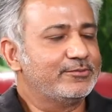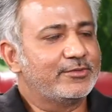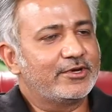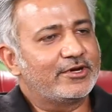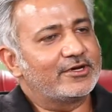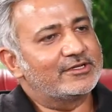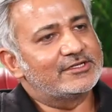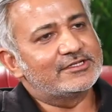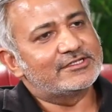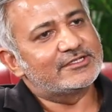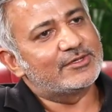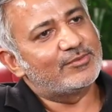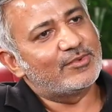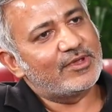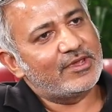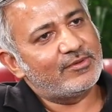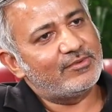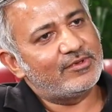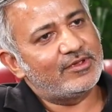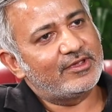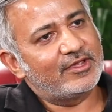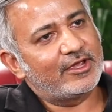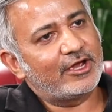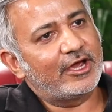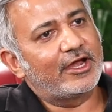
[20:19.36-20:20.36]
because he's a
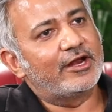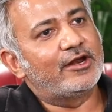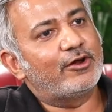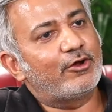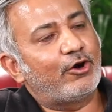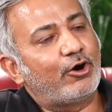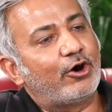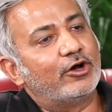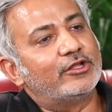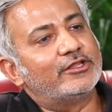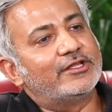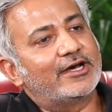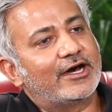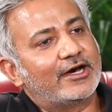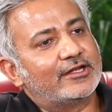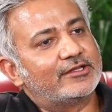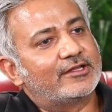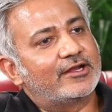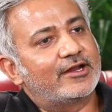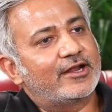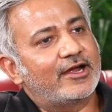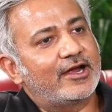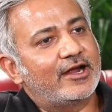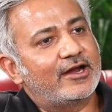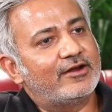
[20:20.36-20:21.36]
baby. And on the
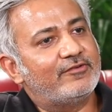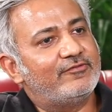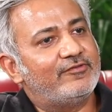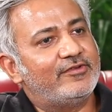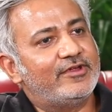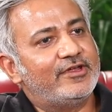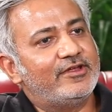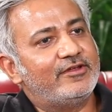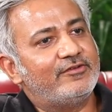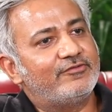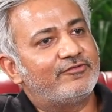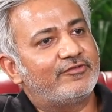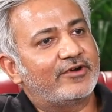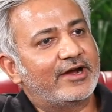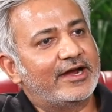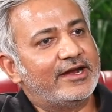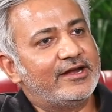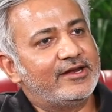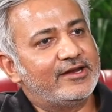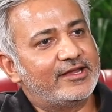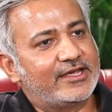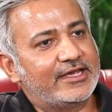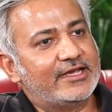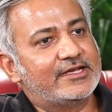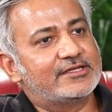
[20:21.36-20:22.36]
other hand, we
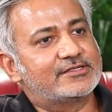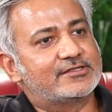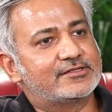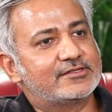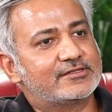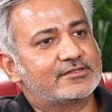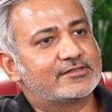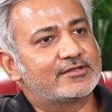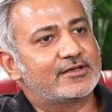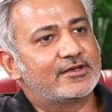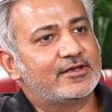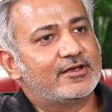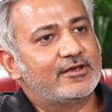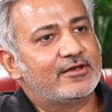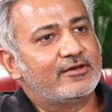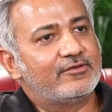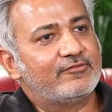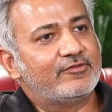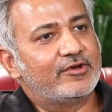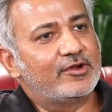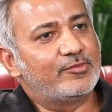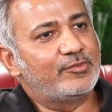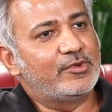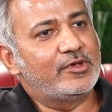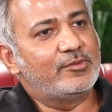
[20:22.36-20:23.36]
find cases
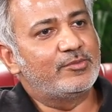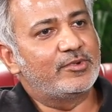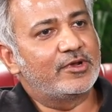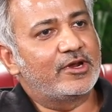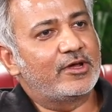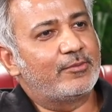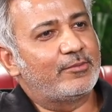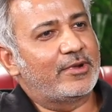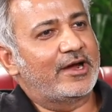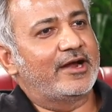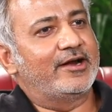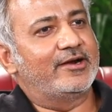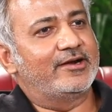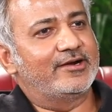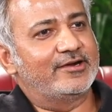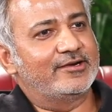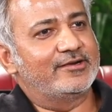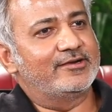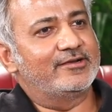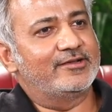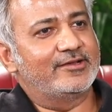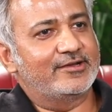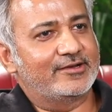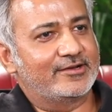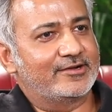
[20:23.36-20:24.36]
where people
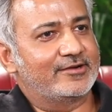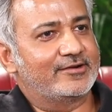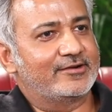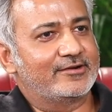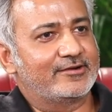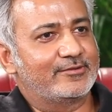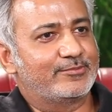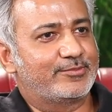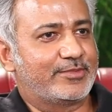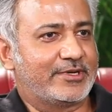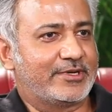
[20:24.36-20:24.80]
abandon their